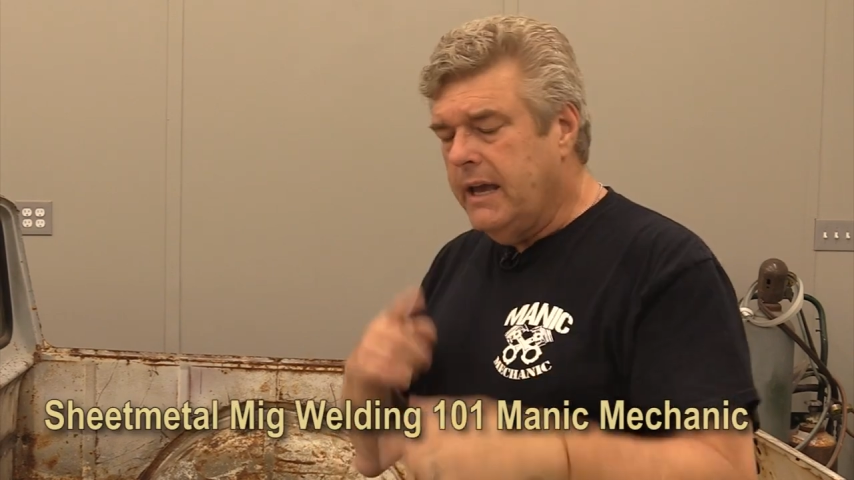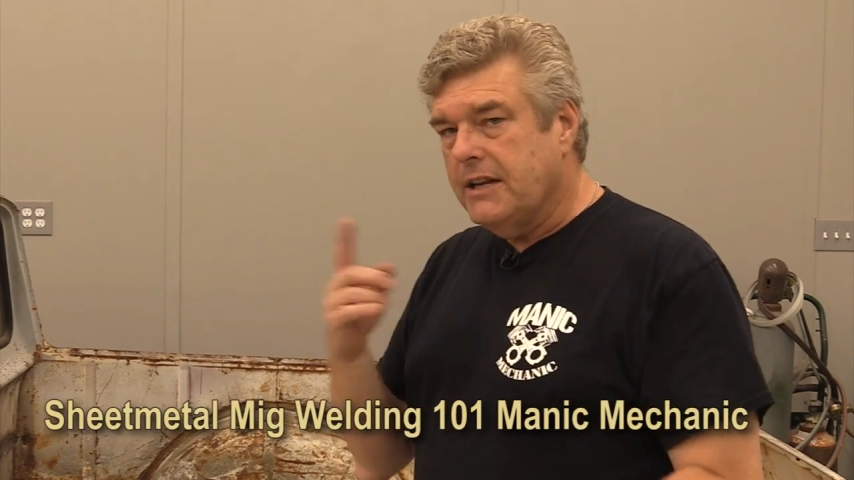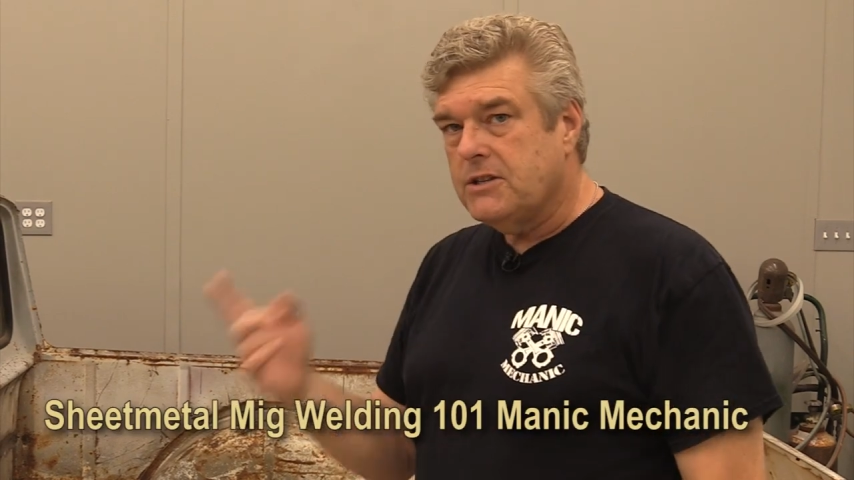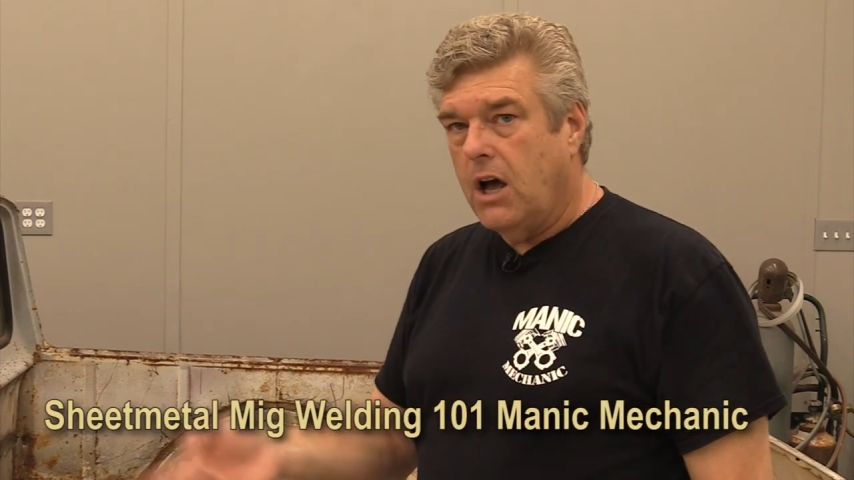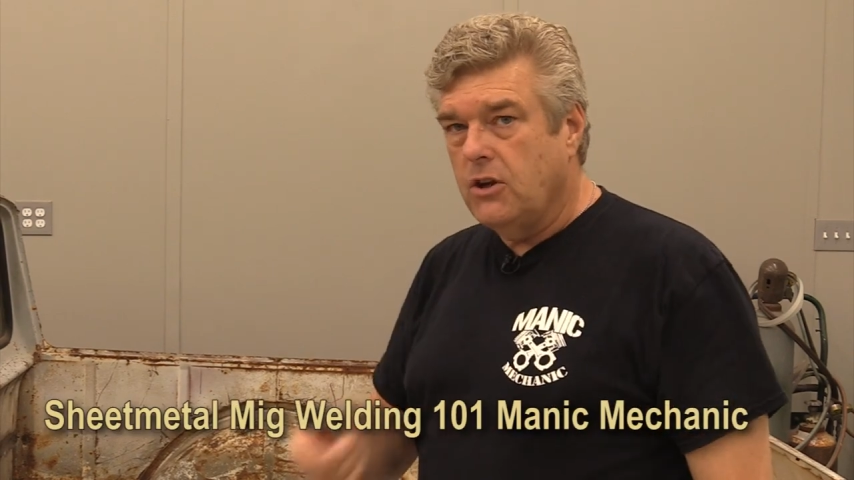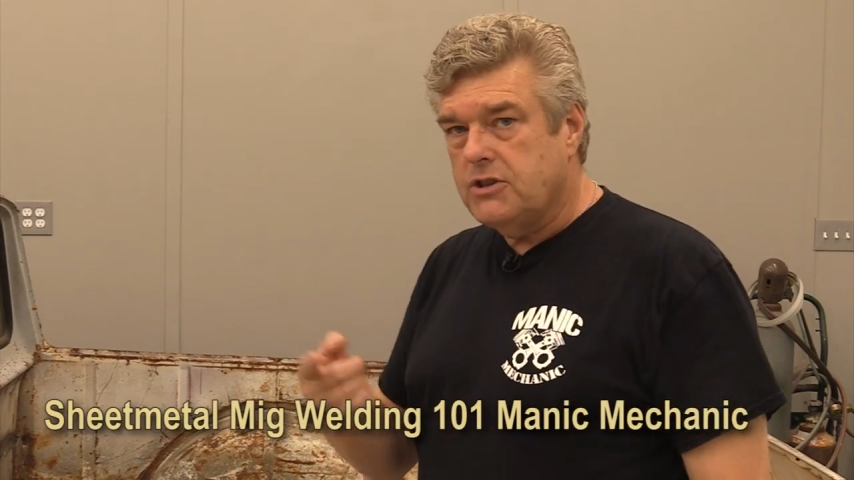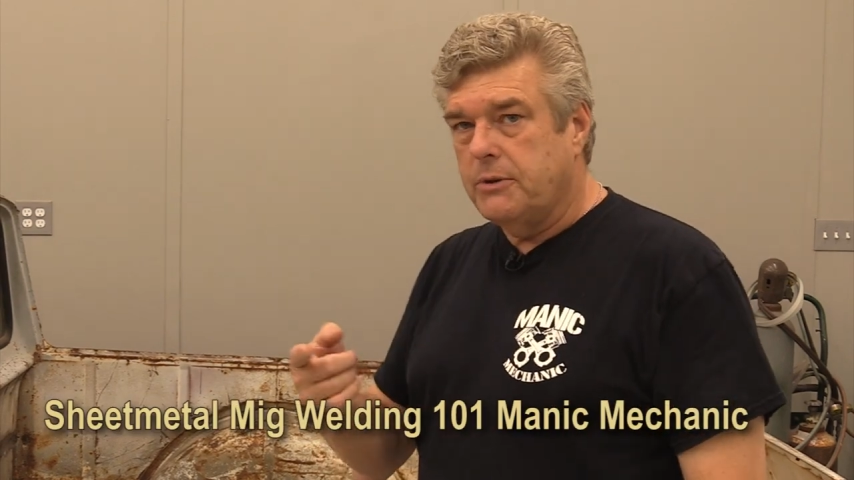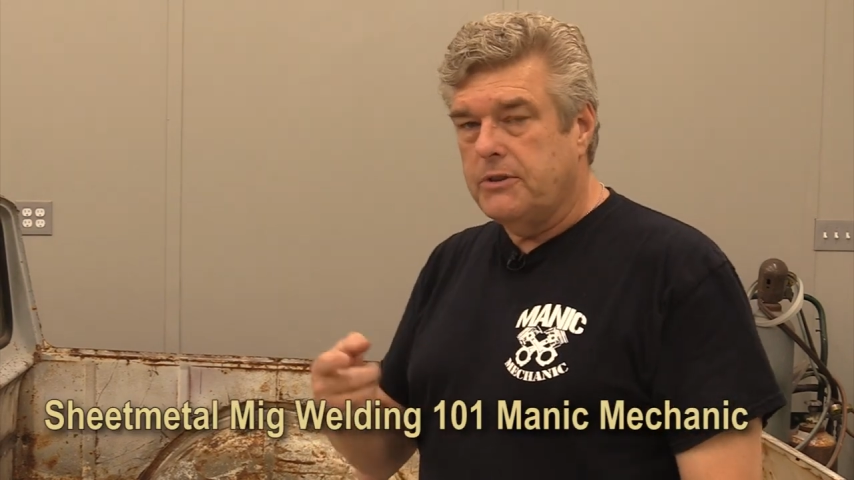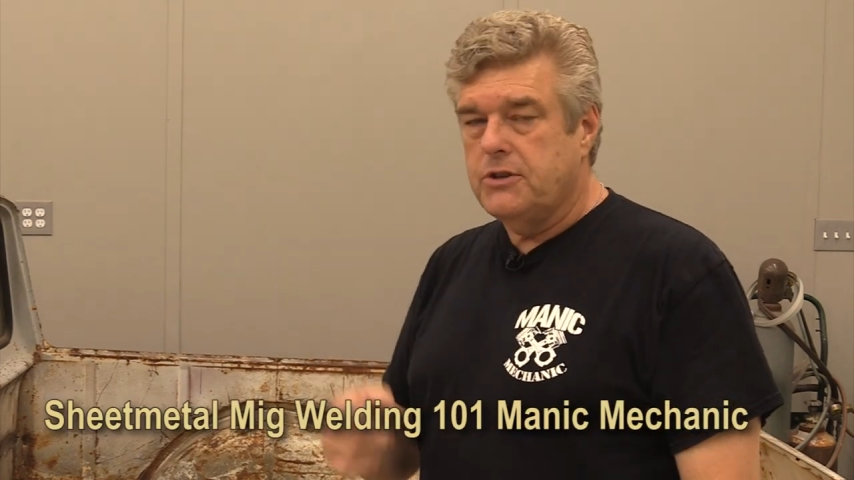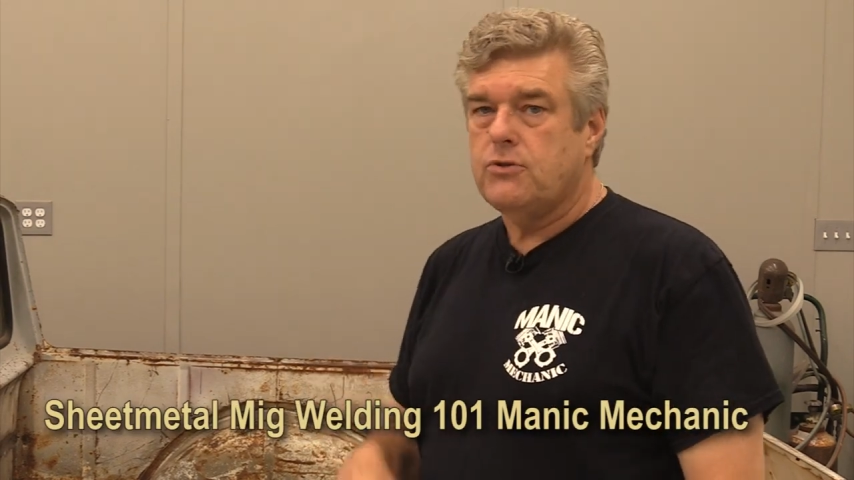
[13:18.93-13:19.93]
and it's also
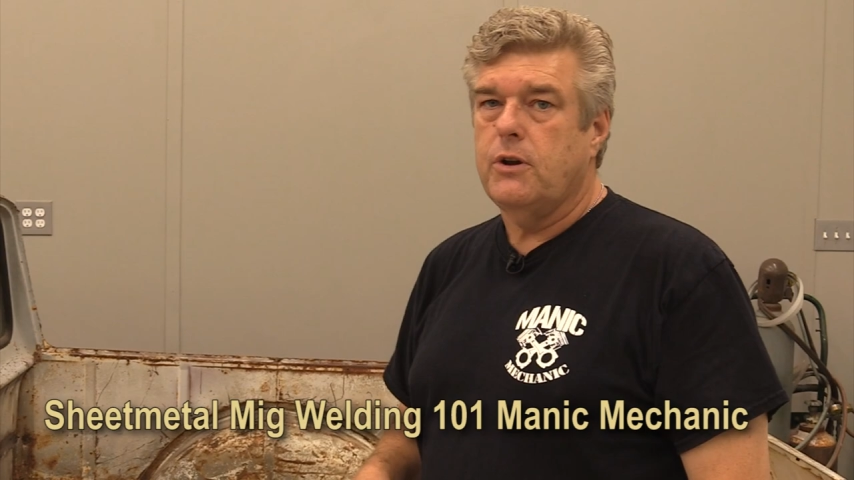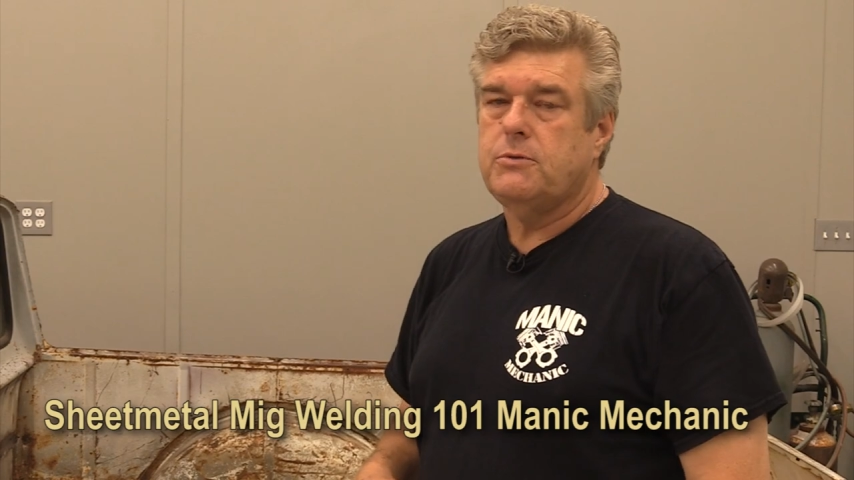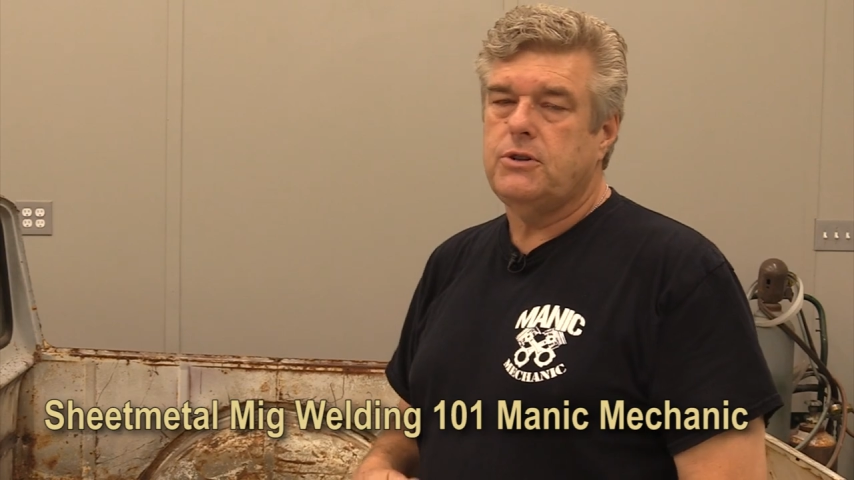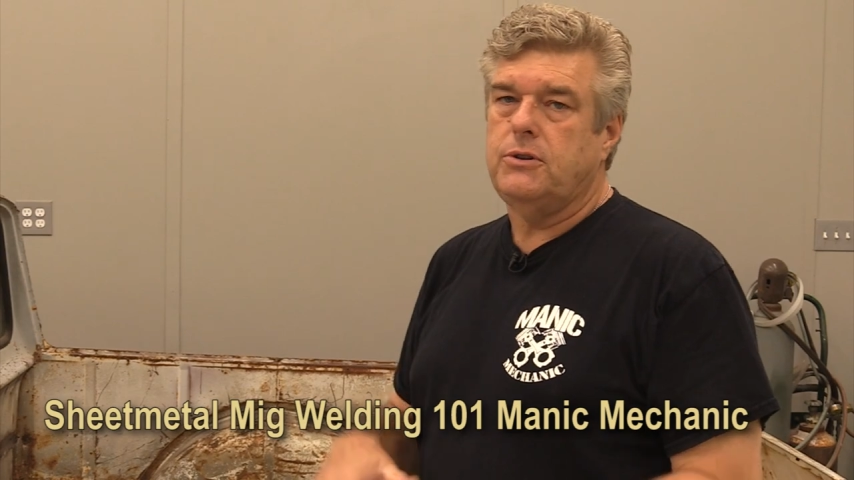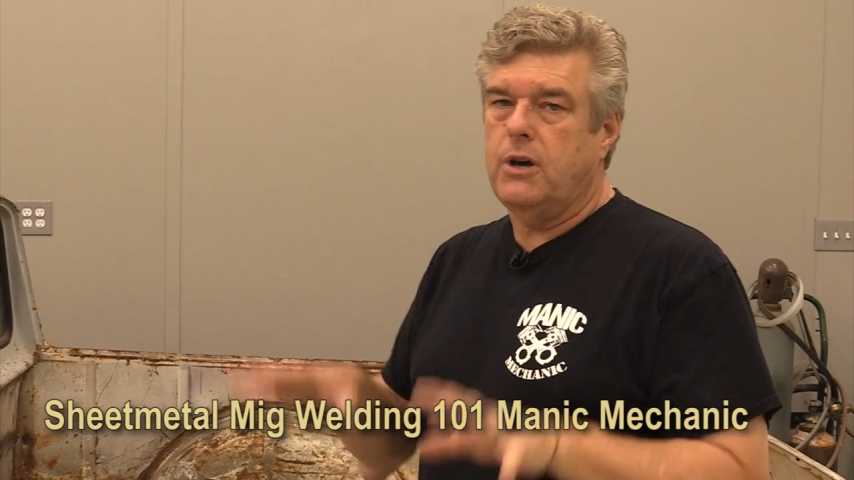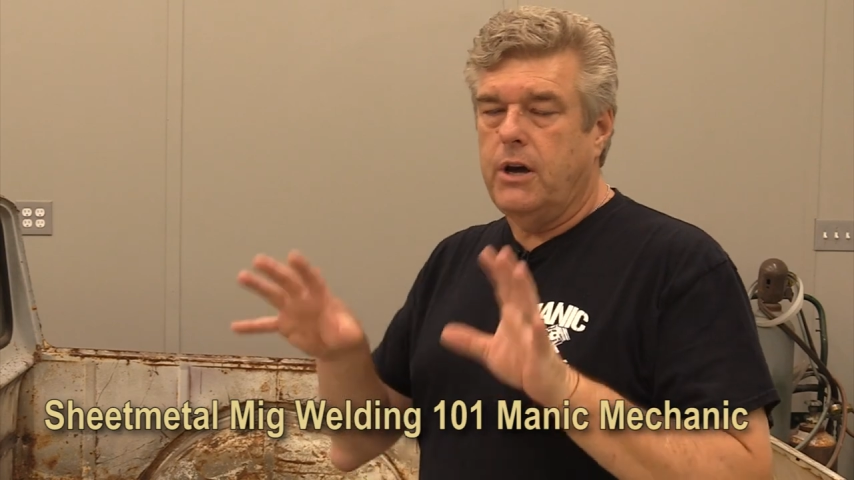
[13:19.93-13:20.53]
in the description